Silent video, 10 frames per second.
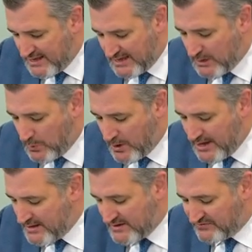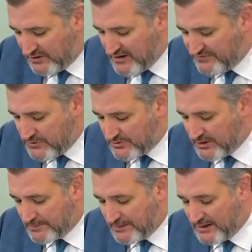in a way that very few
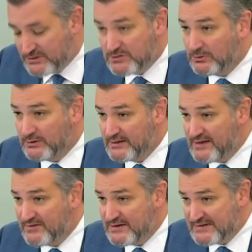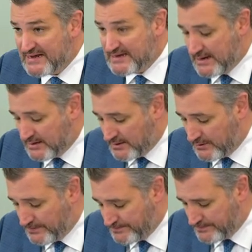thought possible even a decade ago.